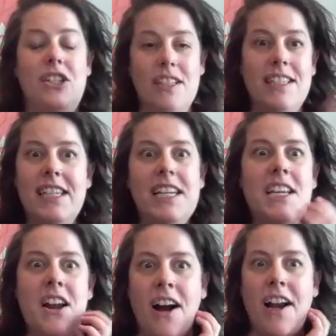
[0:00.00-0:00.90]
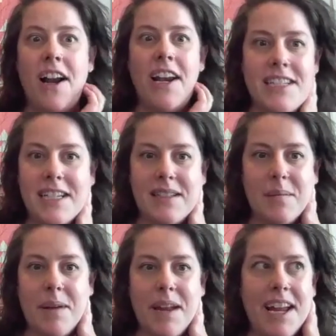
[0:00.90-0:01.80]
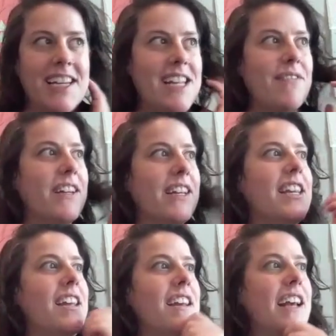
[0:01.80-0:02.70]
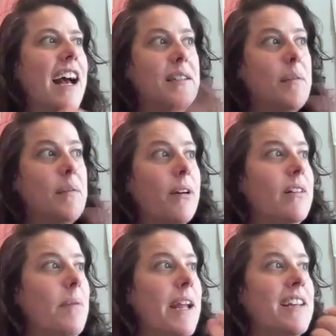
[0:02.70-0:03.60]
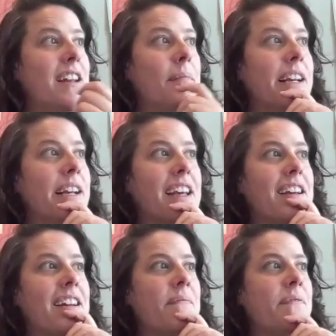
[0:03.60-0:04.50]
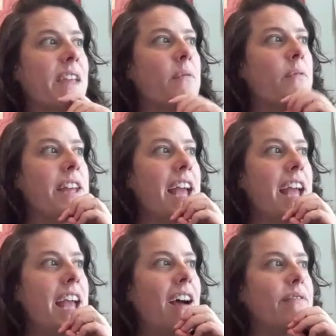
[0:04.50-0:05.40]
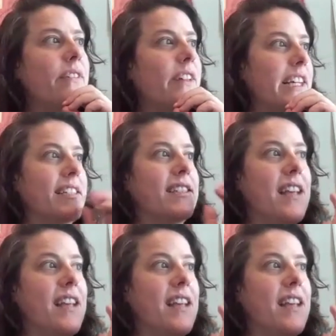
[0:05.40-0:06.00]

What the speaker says: just did not anticipate even as a part of the pandemic. And we have like